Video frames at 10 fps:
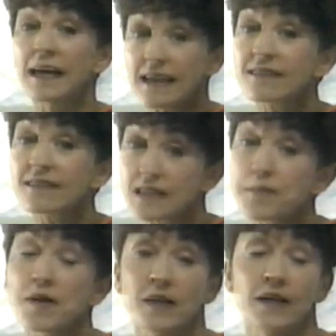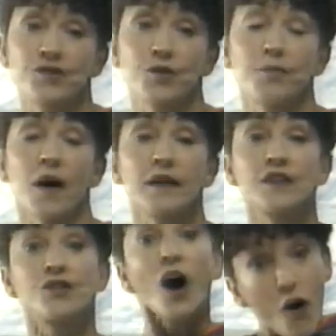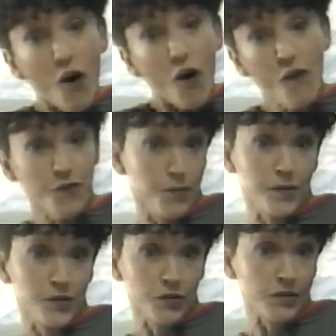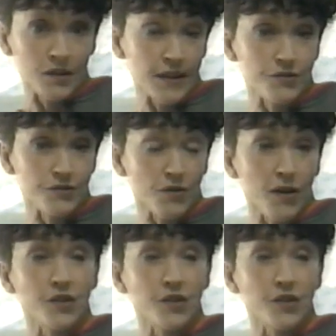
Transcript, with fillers: It stimulates your body to overproduce cholesterol.